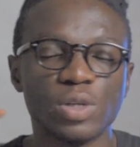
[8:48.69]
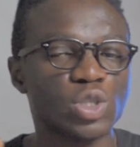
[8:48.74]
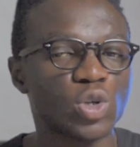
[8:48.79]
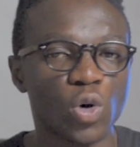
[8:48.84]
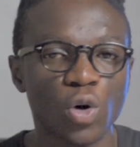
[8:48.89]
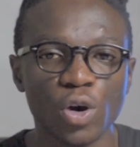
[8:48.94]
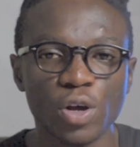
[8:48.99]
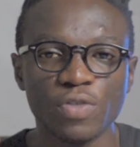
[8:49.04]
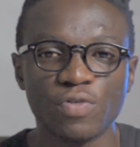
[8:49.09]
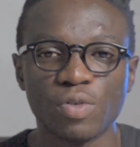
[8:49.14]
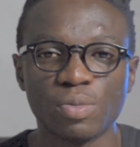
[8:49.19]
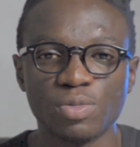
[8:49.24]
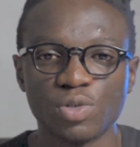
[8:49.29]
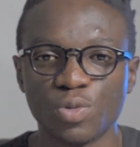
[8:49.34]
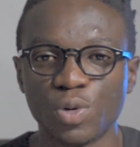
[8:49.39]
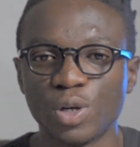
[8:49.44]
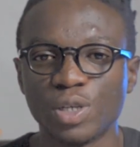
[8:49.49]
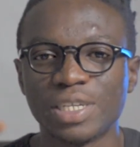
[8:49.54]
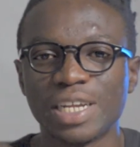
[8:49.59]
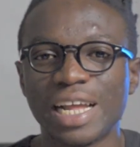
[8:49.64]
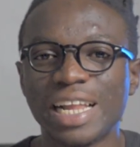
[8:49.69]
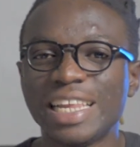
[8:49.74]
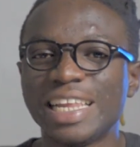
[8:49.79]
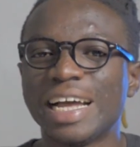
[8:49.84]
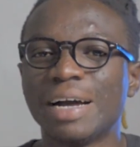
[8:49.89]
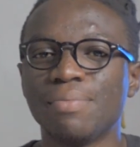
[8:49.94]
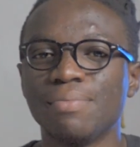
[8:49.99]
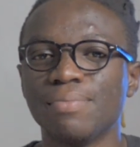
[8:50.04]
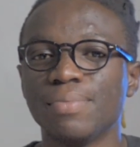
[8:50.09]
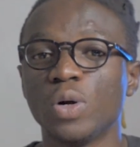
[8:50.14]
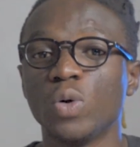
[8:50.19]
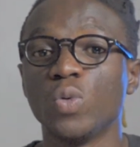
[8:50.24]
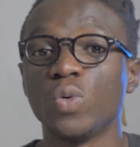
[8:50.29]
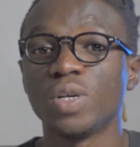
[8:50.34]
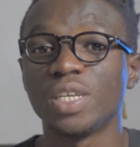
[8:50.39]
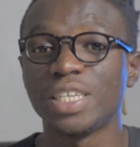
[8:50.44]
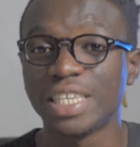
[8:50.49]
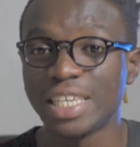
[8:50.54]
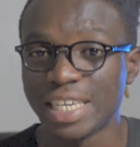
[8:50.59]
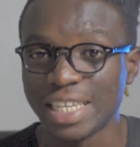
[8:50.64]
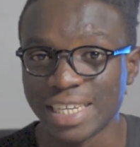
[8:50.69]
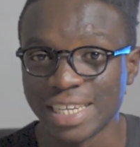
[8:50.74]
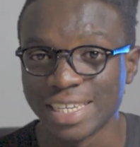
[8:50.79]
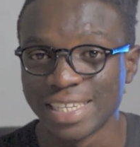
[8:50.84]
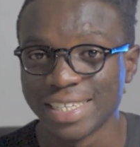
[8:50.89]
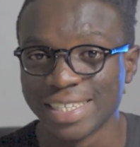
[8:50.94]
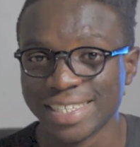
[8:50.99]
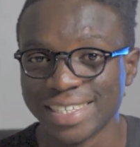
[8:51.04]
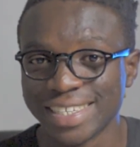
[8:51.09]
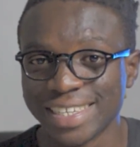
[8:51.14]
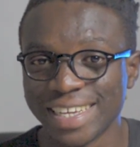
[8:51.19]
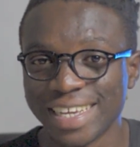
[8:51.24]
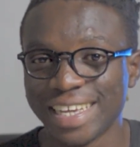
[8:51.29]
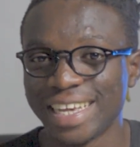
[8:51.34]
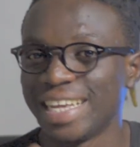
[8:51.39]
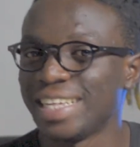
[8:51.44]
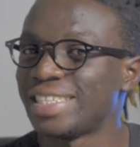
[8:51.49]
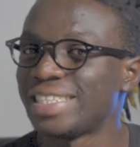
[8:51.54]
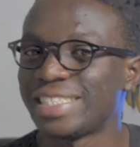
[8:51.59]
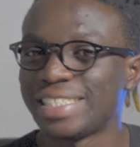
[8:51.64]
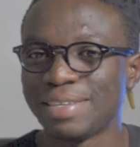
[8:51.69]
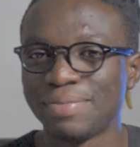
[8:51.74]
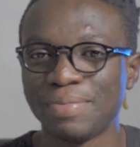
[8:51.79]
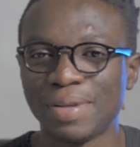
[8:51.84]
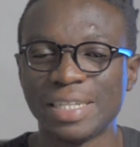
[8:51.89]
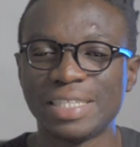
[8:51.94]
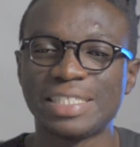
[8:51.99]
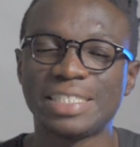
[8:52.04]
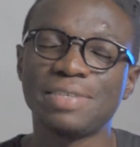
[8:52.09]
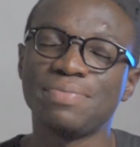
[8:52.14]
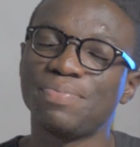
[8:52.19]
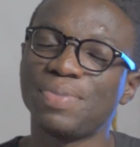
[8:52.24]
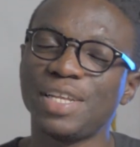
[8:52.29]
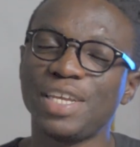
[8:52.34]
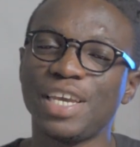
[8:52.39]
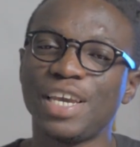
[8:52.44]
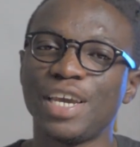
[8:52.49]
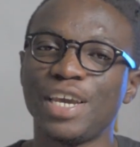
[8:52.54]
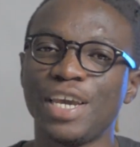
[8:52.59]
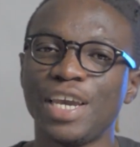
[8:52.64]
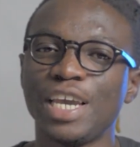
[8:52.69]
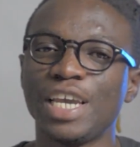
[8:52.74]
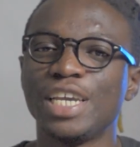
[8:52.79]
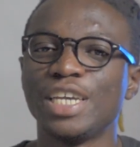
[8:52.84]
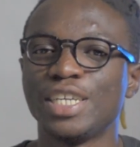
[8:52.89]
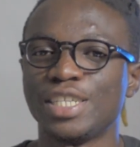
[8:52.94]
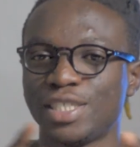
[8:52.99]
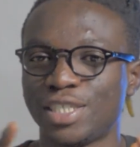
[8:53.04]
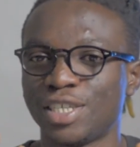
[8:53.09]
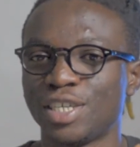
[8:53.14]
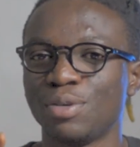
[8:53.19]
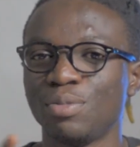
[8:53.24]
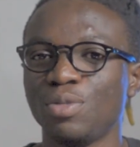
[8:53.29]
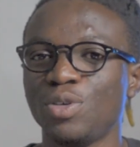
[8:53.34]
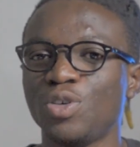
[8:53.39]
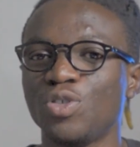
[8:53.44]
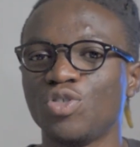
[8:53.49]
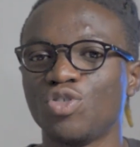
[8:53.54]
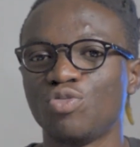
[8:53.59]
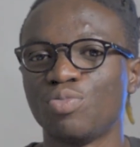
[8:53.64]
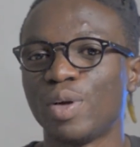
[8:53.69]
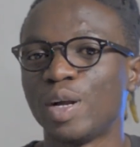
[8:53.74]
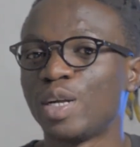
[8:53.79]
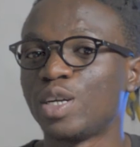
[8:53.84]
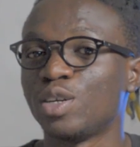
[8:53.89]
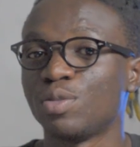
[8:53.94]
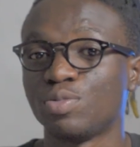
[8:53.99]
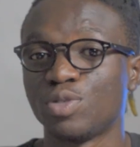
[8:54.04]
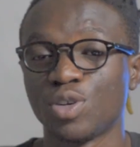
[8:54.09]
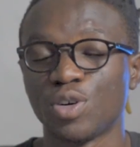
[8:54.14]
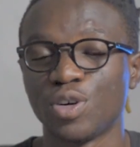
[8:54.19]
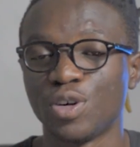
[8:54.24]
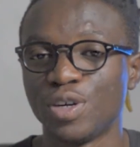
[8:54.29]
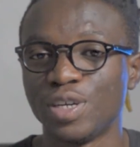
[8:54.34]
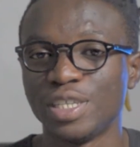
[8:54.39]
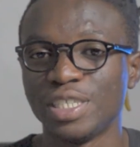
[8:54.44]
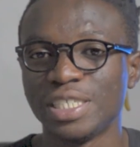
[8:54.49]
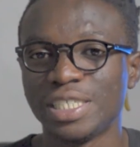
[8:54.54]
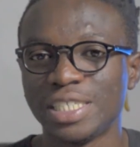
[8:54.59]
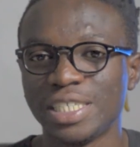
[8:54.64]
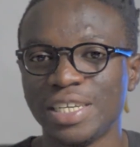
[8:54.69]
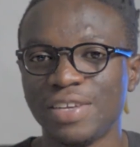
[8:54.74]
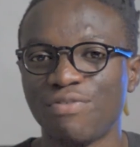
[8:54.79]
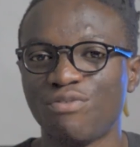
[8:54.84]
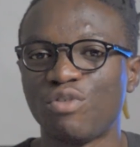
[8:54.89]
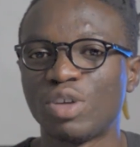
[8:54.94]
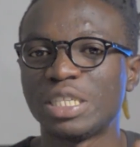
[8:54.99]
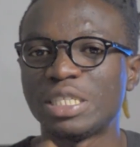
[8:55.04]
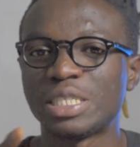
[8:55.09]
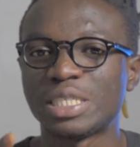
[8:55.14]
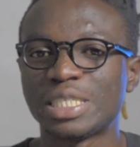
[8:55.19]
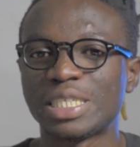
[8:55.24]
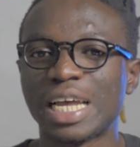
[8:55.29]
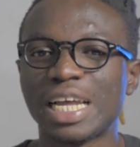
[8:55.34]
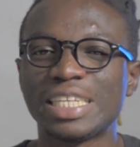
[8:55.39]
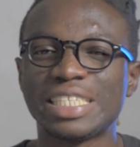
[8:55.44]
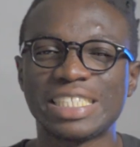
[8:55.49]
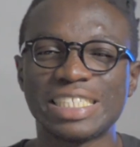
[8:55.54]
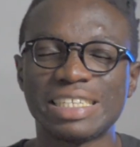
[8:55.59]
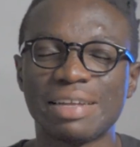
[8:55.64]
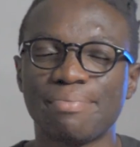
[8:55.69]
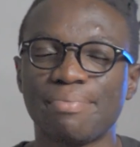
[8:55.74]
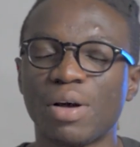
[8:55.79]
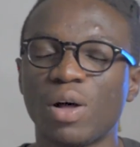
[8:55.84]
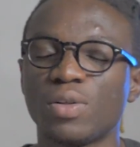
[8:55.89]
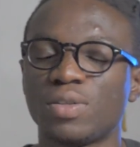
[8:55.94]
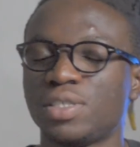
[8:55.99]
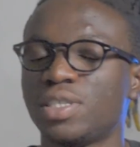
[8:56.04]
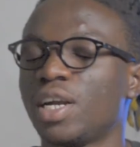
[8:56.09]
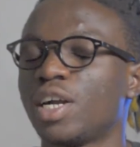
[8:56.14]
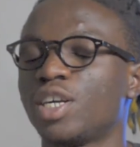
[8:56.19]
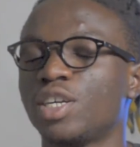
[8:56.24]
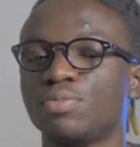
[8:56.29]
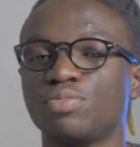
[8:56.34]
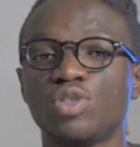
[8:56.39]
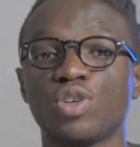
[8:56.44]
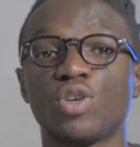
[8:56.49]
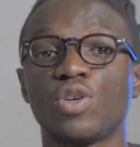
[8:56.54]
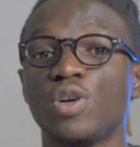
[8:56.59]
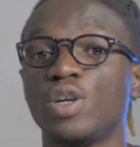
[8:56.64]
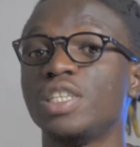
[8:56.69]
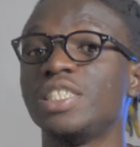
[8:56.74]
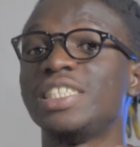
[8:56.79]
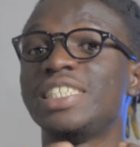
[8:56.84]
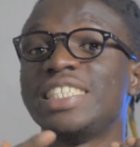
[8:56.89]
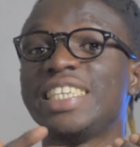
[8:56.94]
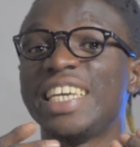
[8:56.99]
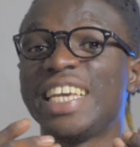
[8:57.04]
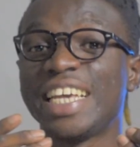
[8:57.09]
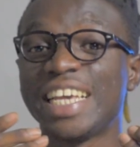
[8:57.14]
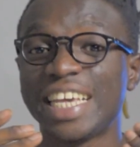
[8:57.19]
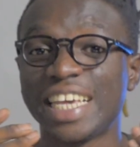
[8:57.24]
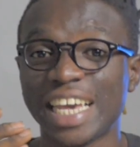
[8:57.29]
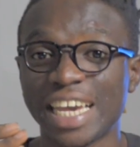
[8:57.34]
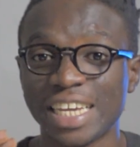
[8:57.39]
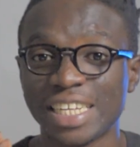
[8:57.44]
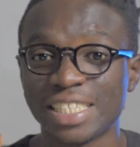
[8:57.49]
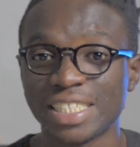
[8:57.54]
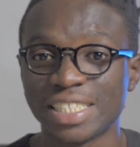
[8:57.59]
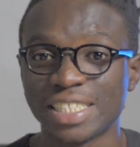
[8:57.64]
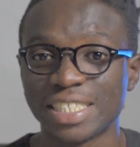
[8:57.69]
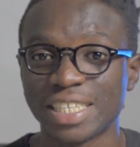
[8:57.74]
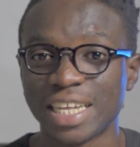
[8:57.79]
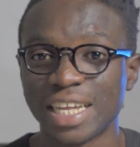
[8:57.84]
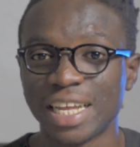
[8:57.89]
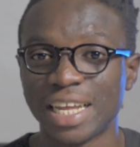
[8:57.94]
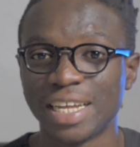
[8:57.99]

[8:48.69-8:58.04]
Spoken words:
was coined from the word Lamborghini. It's simply a term used by cryptocurrency fantasizing about their cryptocurrency gains.